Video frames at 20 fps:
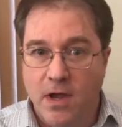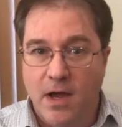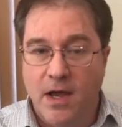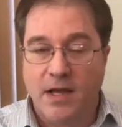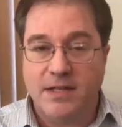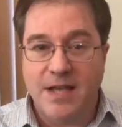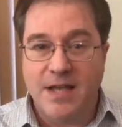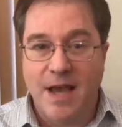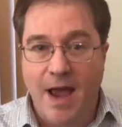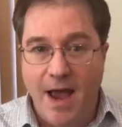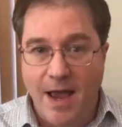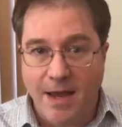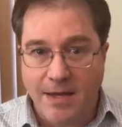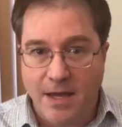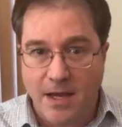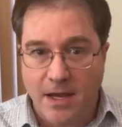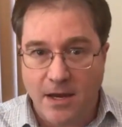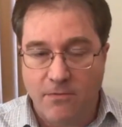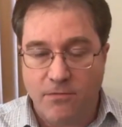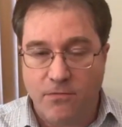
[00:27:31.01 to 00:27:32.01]

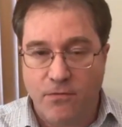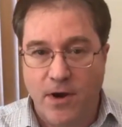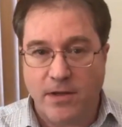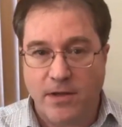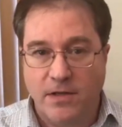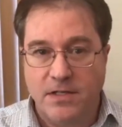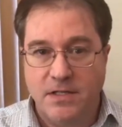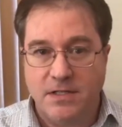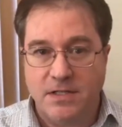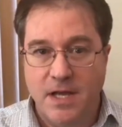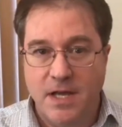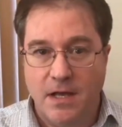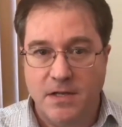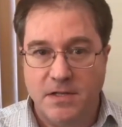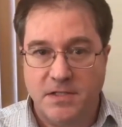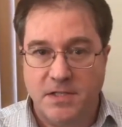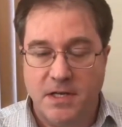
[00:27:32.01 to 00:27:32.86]
attacking friendly cells.